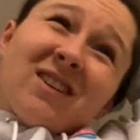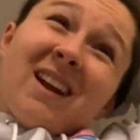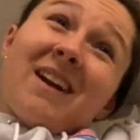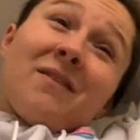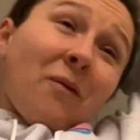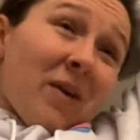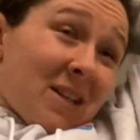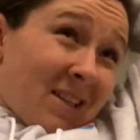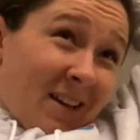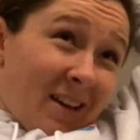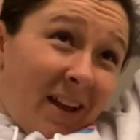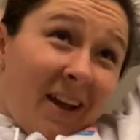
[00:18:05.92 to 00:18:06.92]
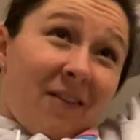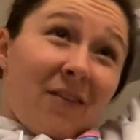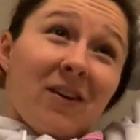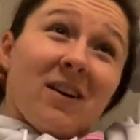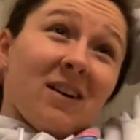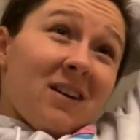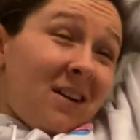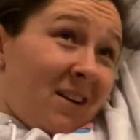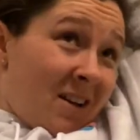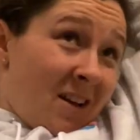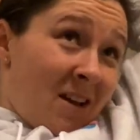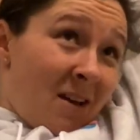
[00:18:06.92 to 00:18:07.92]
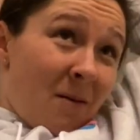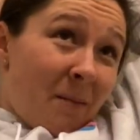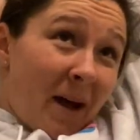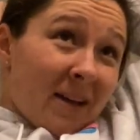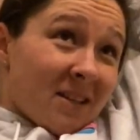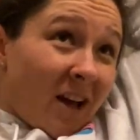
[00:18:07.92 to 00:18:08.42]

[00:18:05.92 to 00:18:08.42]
not even recently, like for past